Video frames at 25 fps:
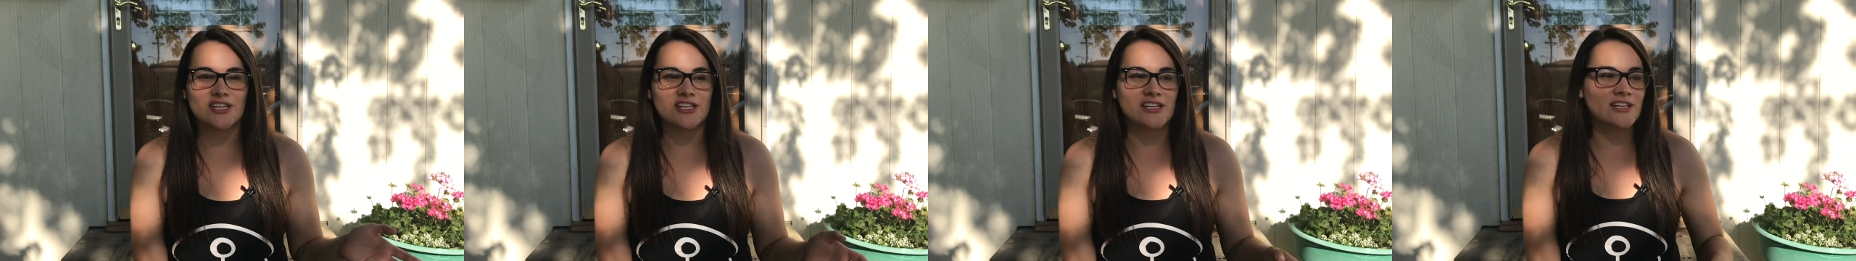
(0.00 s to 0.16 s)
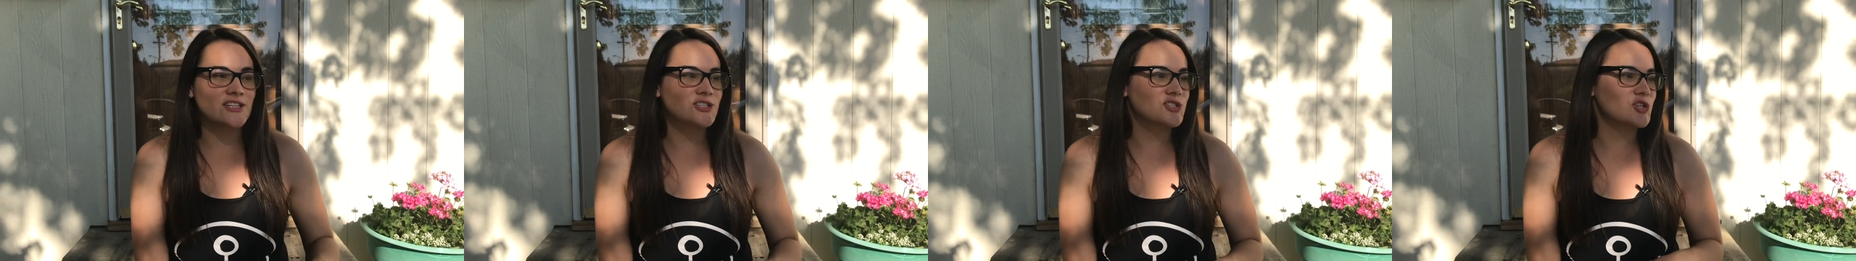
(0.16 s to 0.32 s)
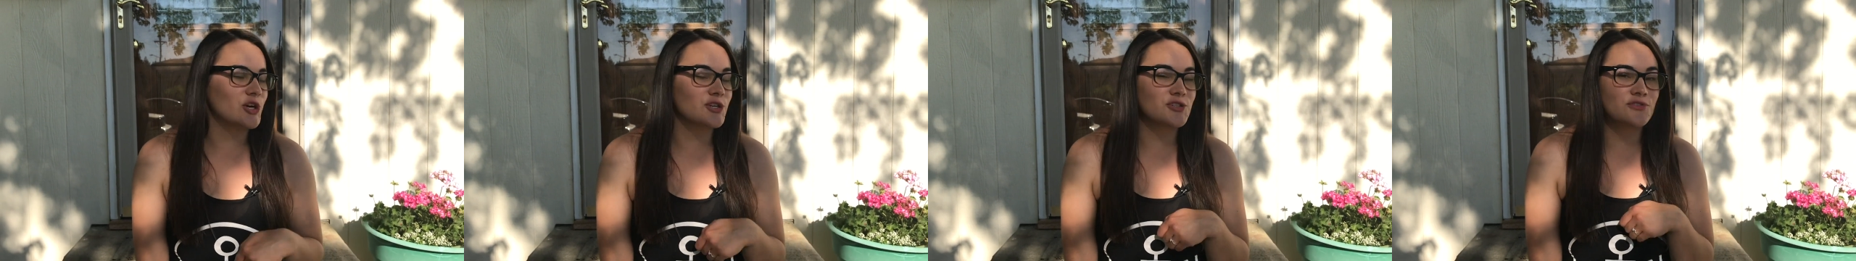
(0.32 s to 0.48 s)
and
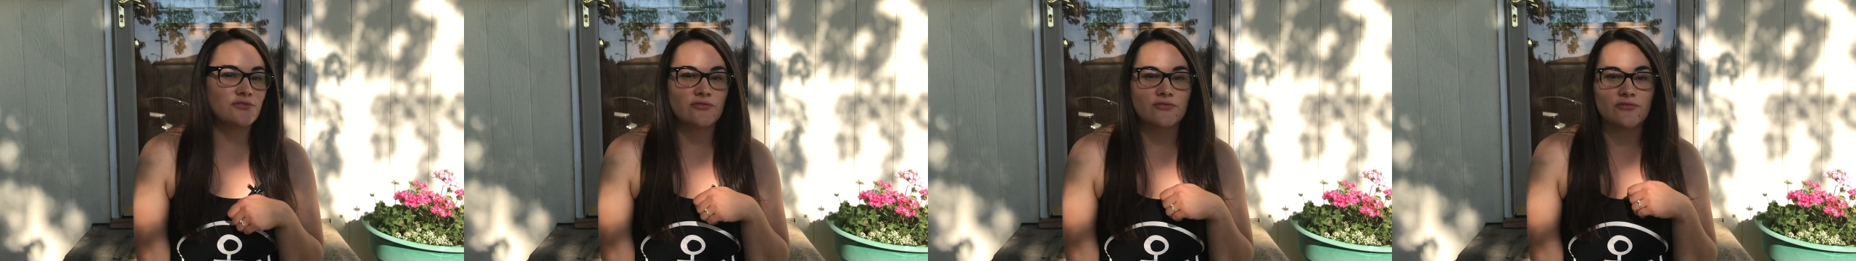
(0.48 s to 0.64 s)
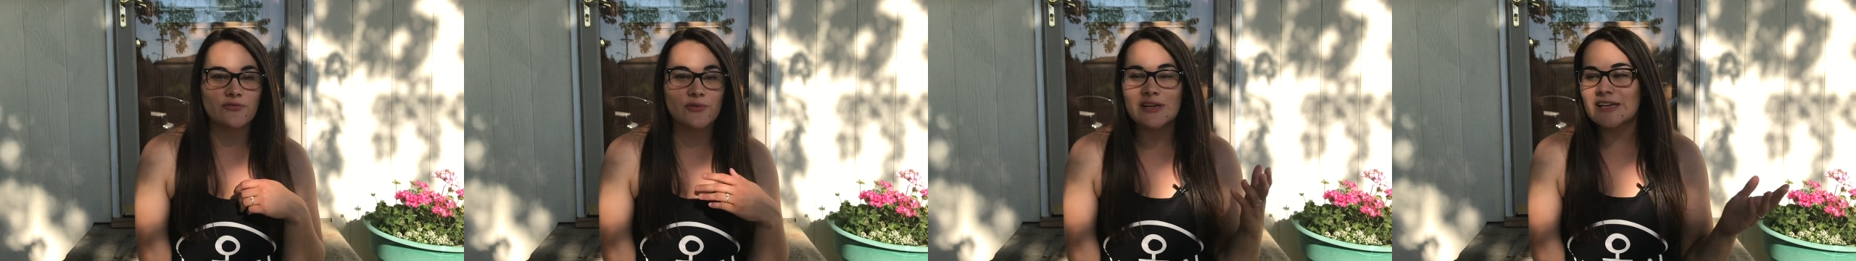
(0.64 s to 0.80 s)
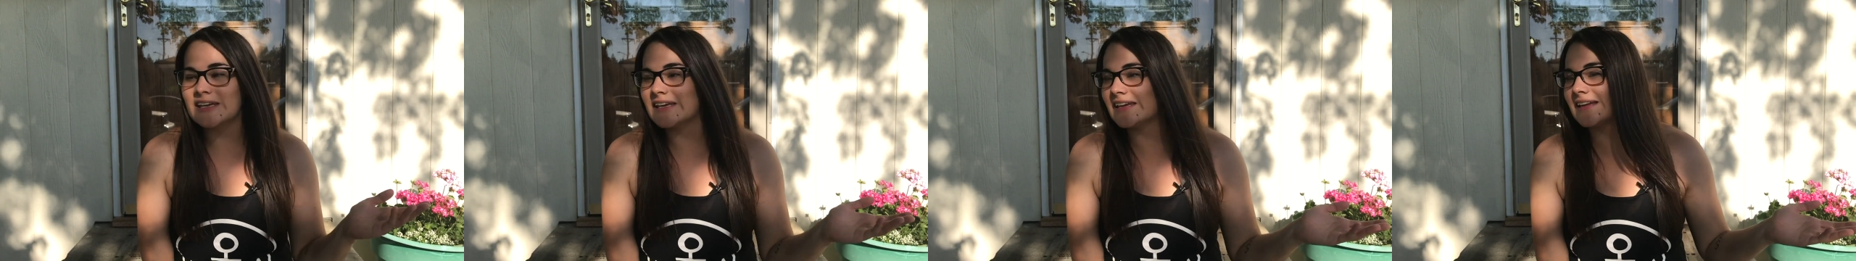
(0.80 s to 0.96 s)
he starts
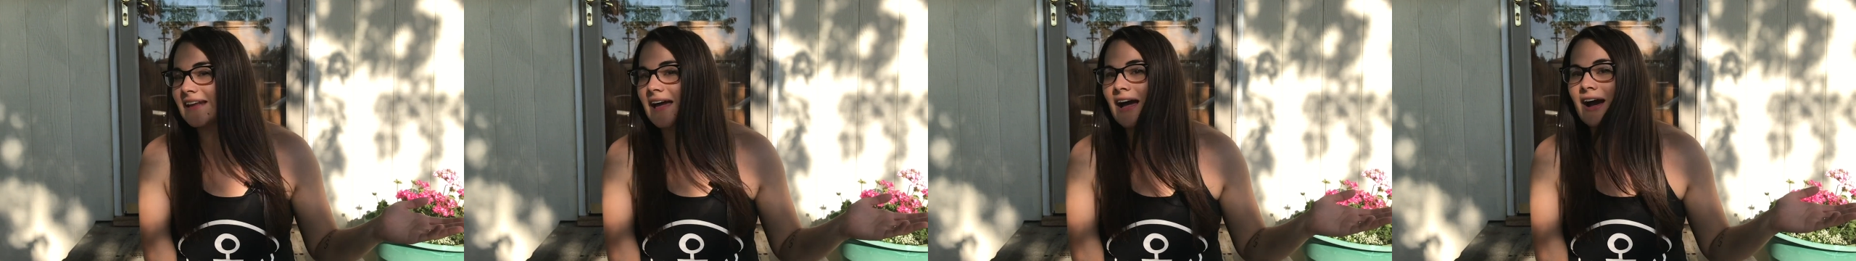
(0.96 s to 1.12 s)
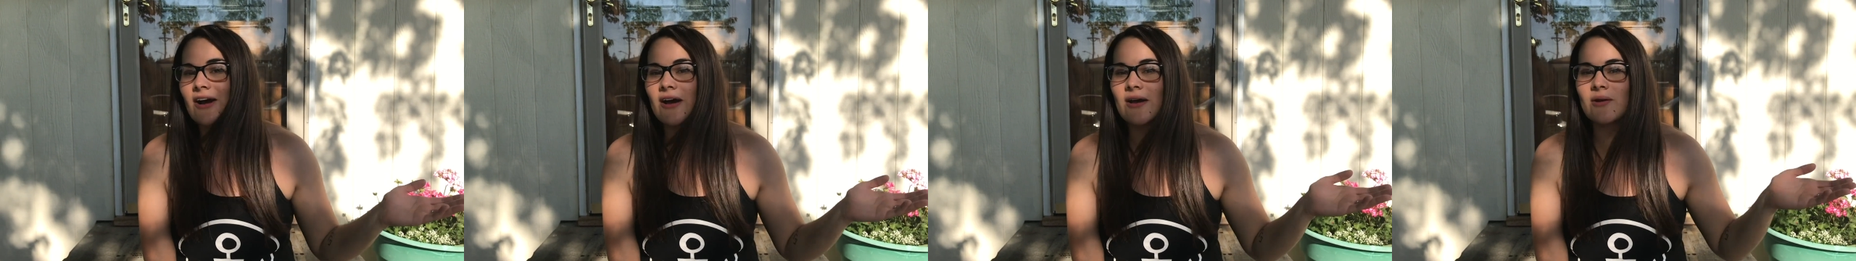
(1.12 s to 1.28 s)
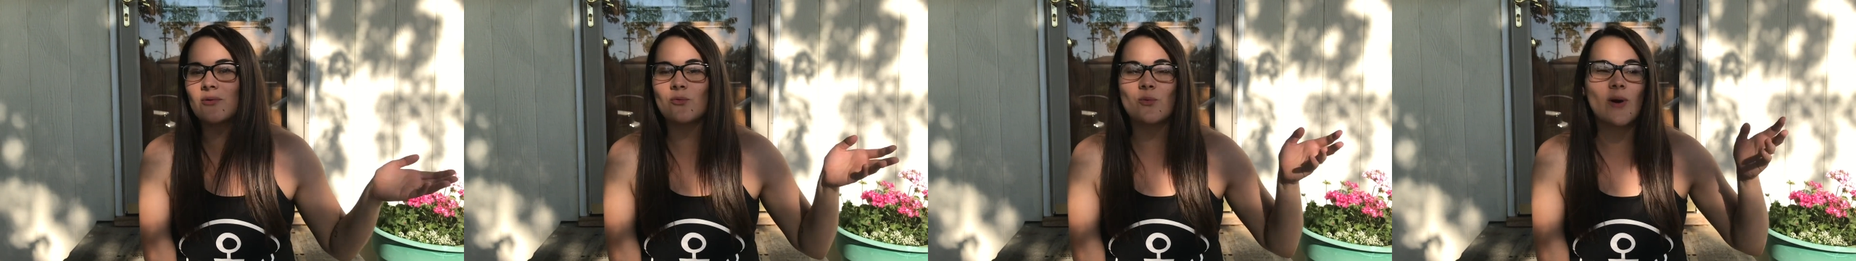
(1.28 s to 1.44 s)
freaking
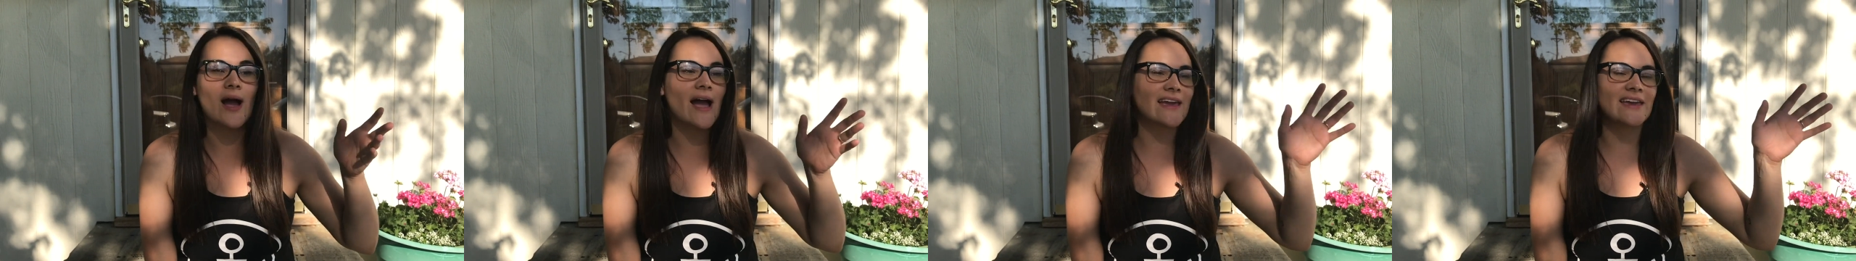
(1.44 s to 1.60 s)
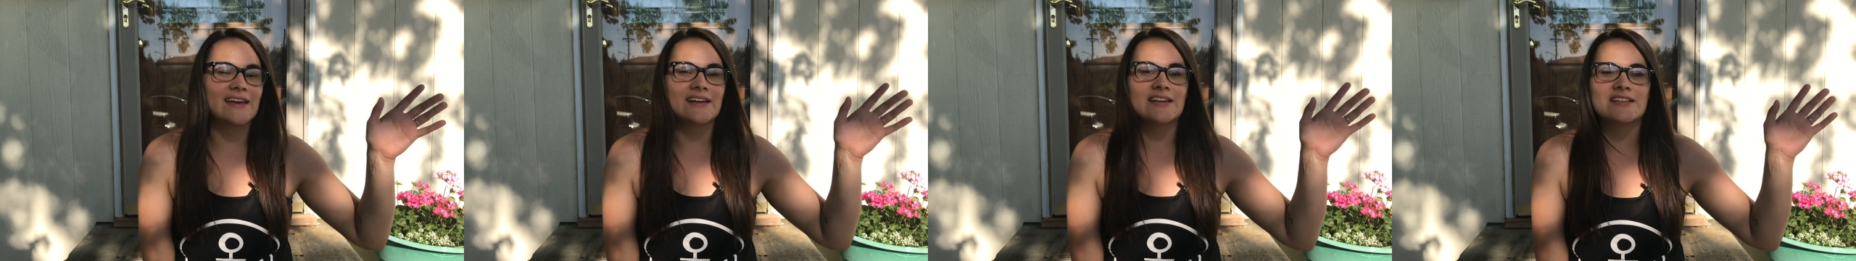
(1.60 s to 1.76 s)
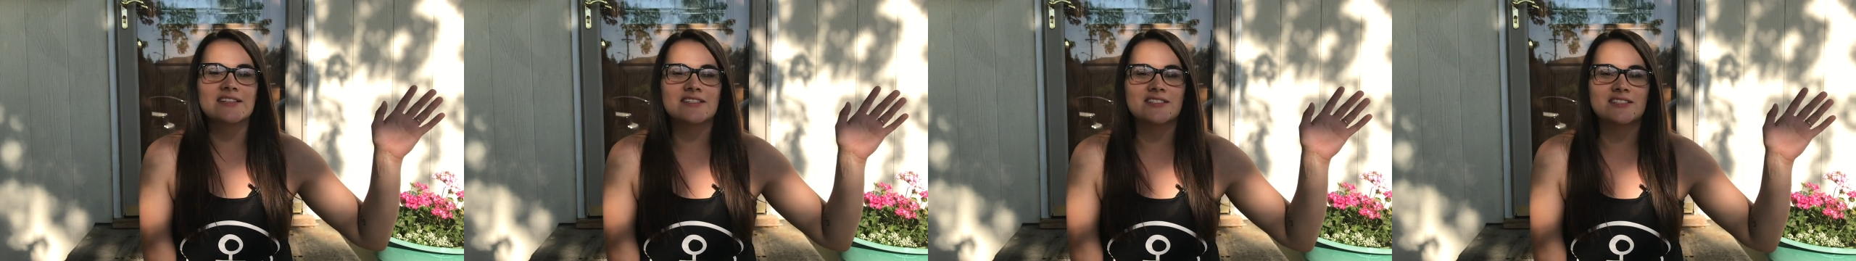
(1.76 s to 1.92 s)
out and
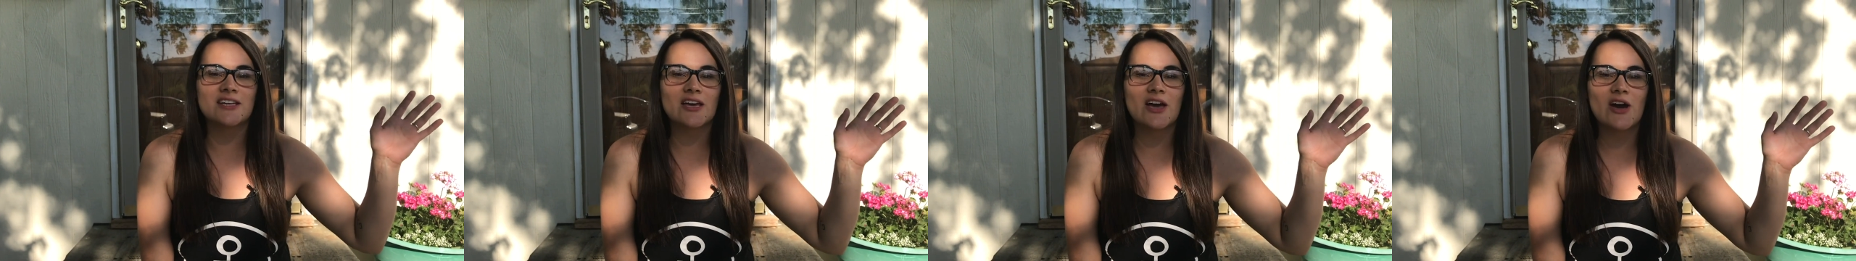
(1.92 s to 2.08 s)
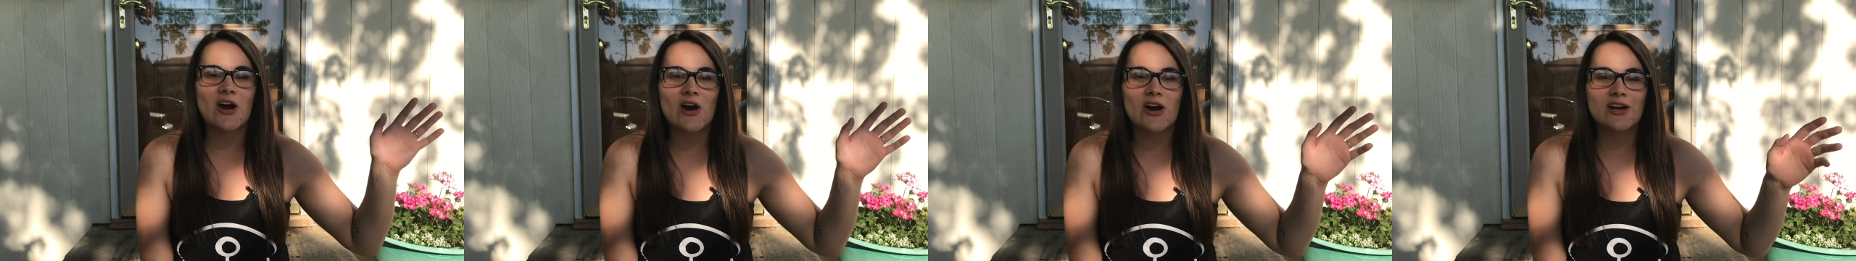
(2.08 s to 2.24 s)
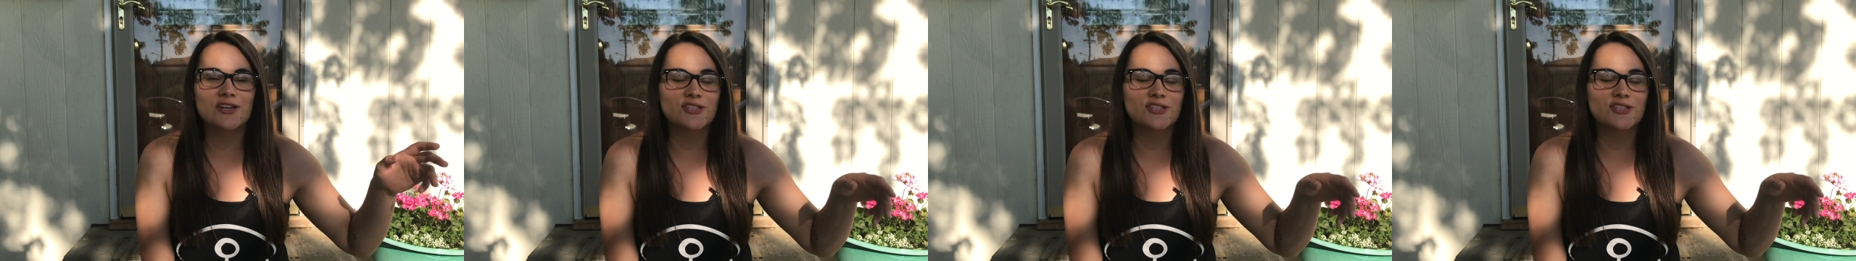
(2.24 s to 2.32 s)
wagging his tail